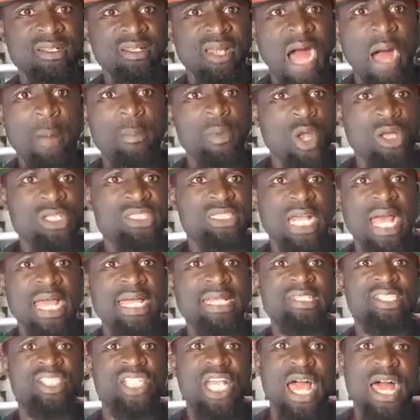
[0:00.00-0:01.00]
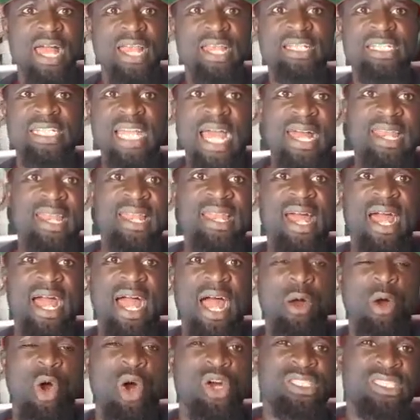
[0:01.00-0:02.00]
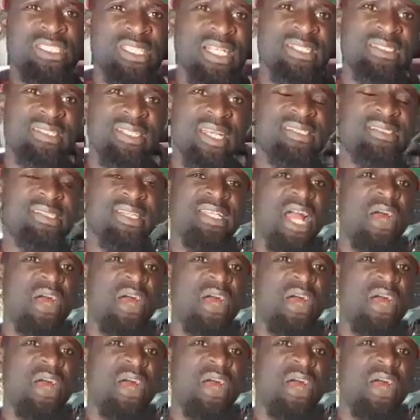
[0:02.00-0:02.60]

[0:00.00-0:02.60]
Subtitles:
I'm not saying jailing her or sentencing